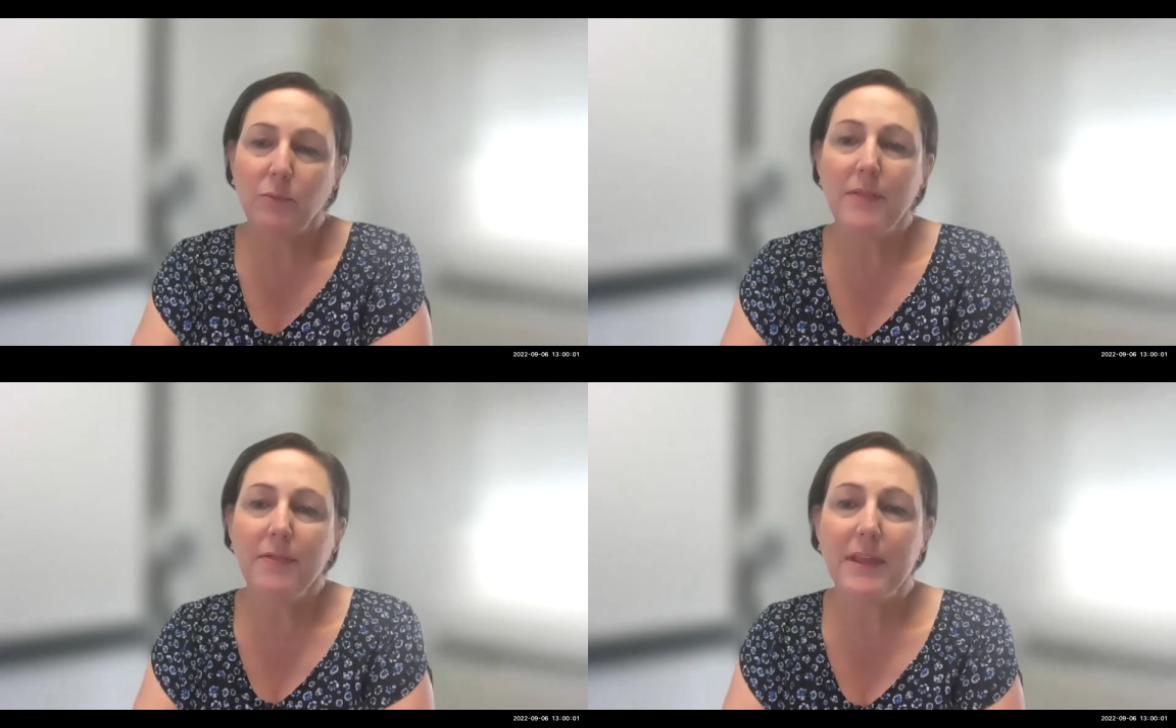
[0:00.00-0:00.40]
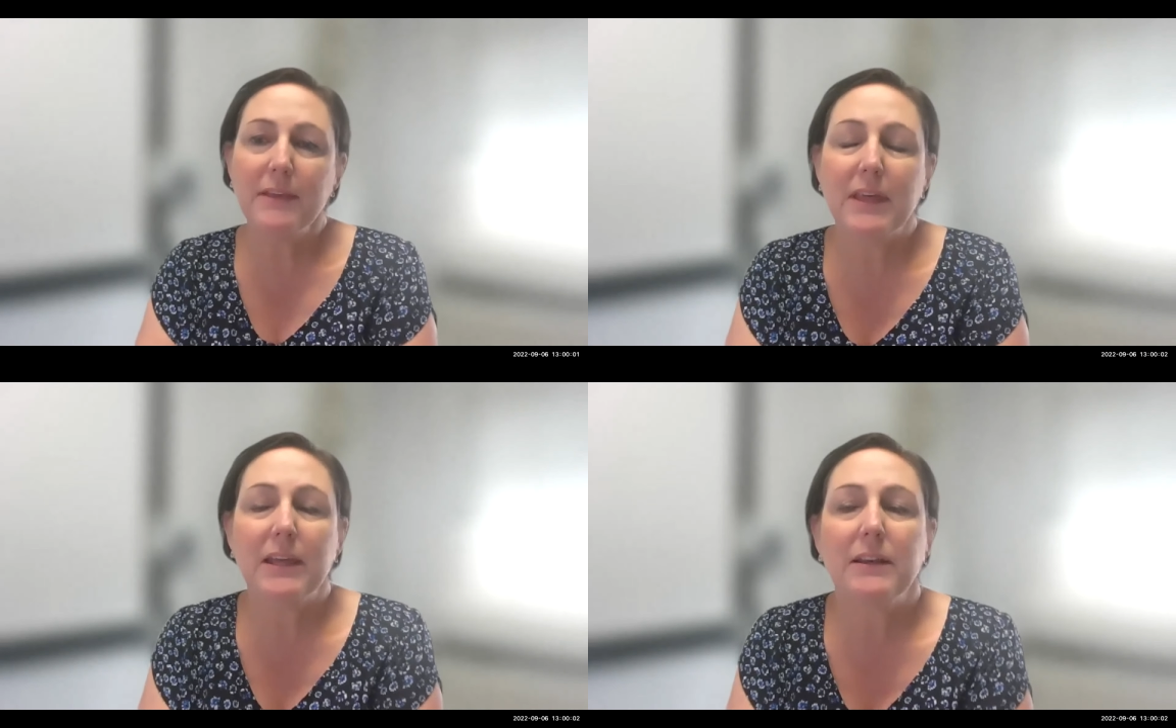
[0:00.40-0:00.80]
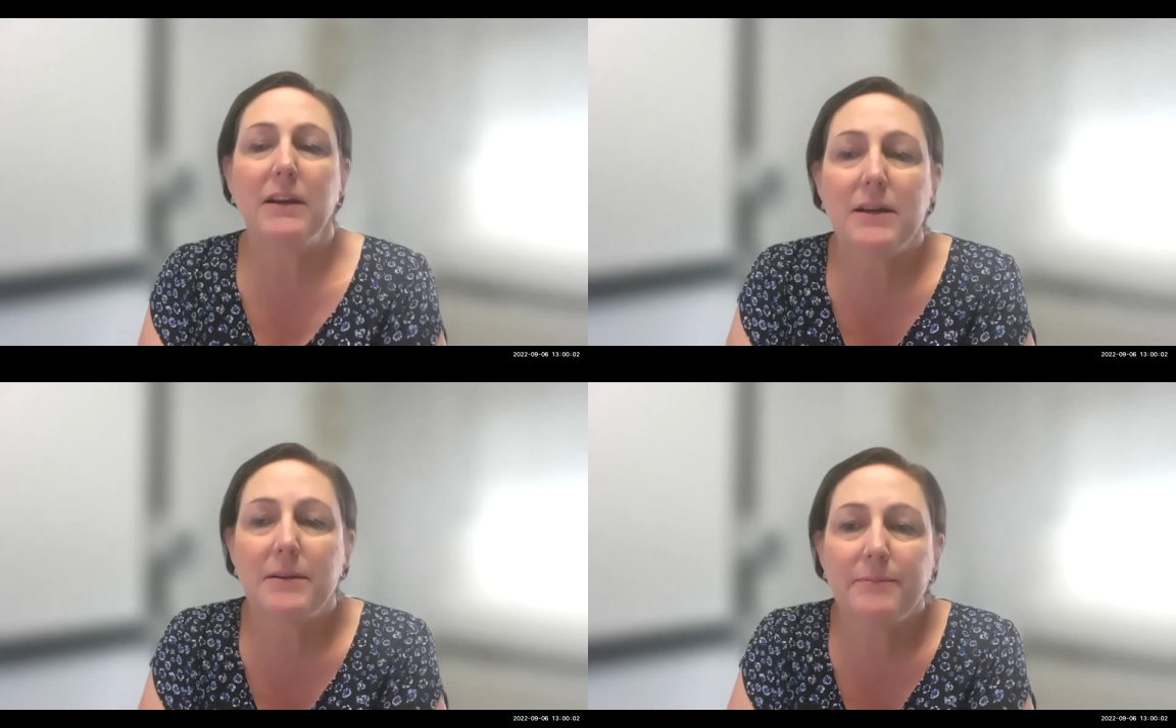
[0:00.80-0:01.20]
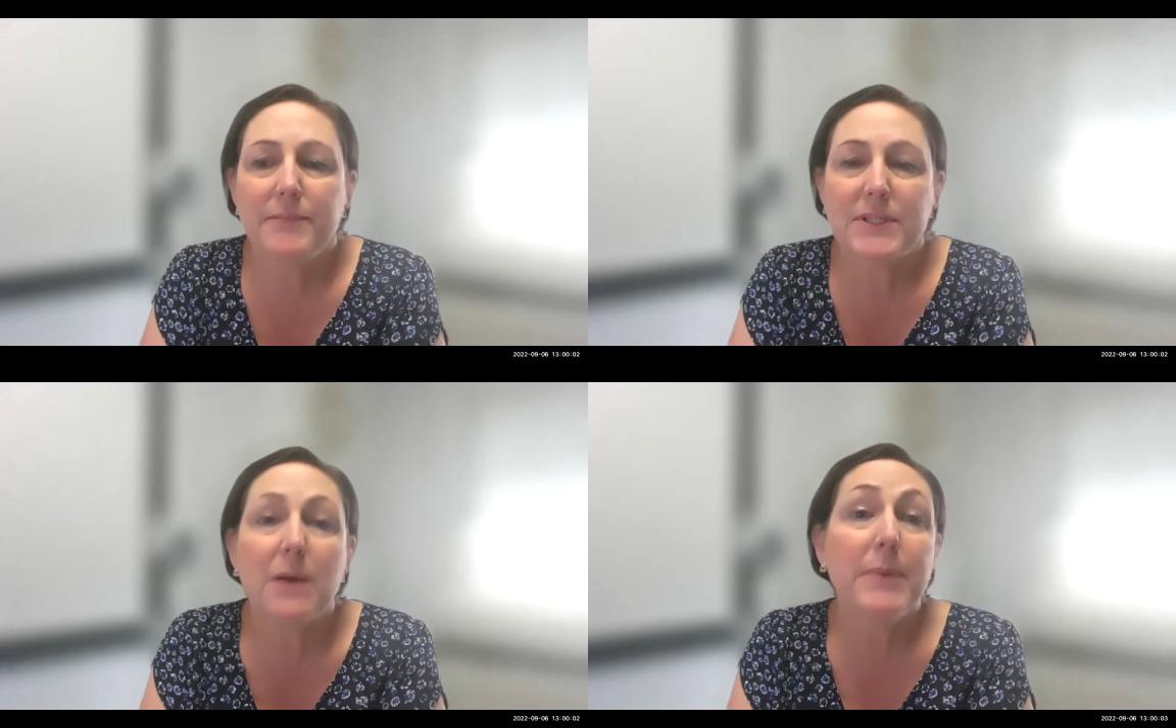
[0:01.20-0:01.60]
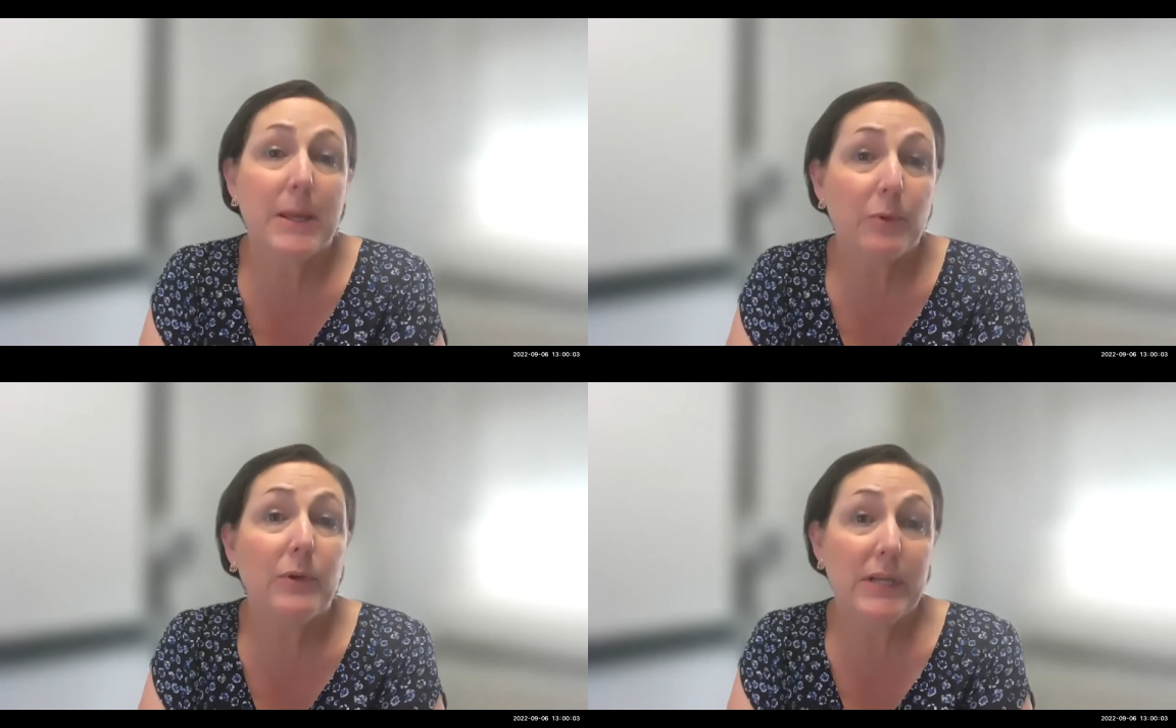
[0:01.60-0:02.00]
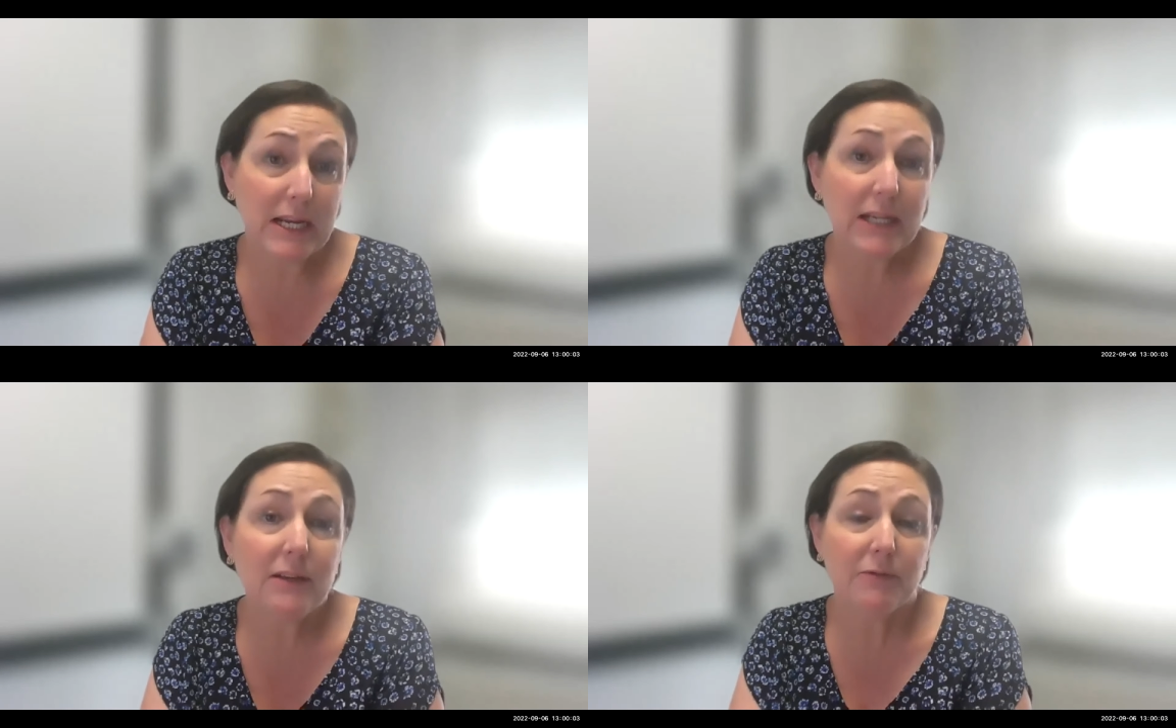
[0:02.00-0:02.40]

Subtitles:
one thing that some people need,